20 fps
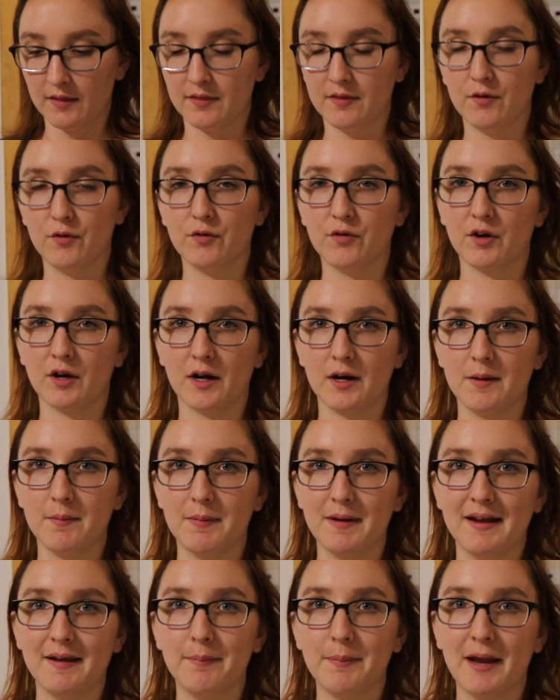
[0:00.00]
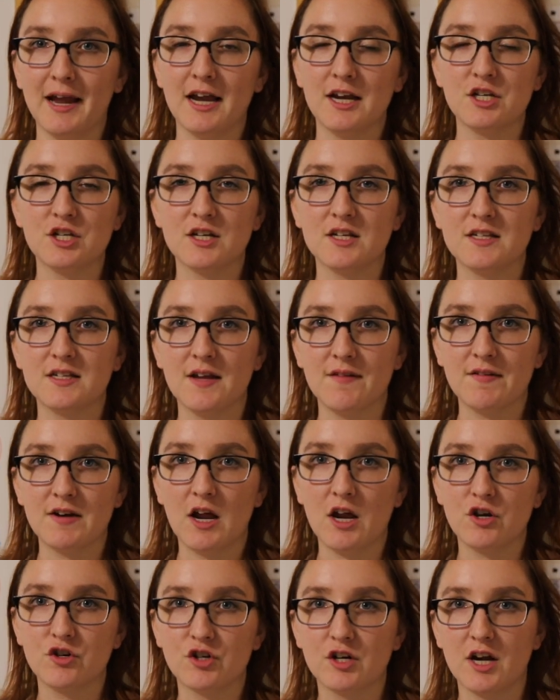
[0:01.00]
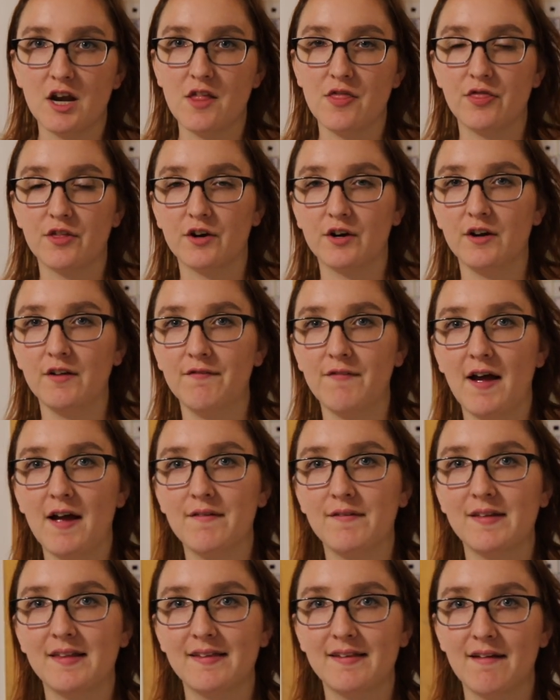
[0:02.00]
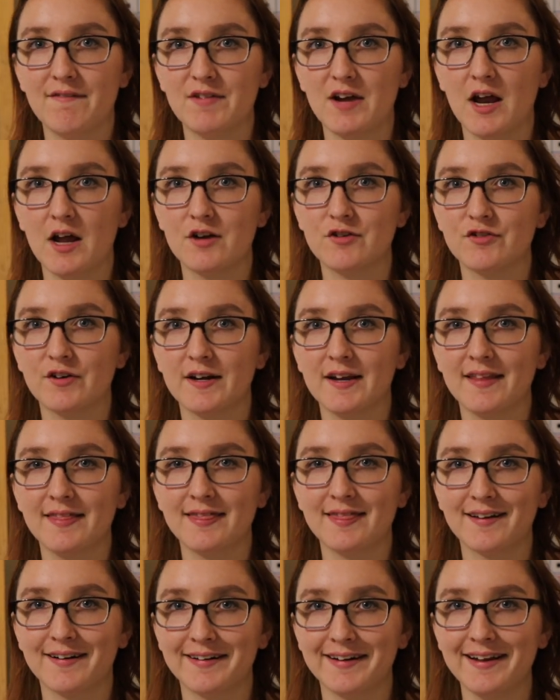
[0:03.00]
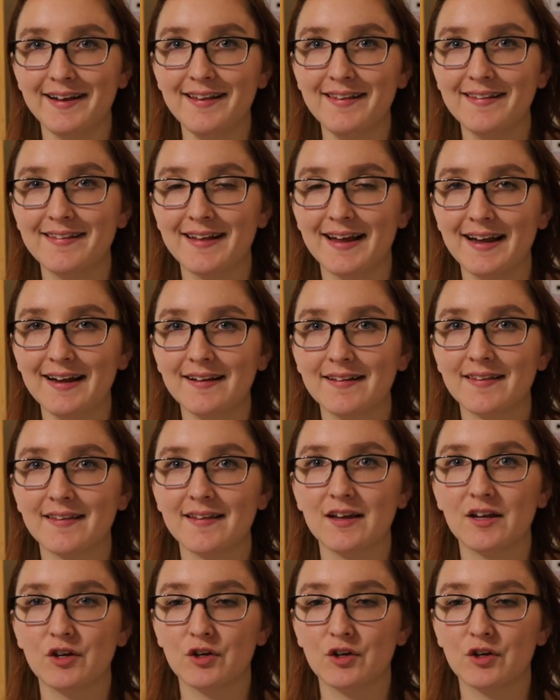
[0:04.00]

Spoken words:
Those are going to be pages 735 and 736.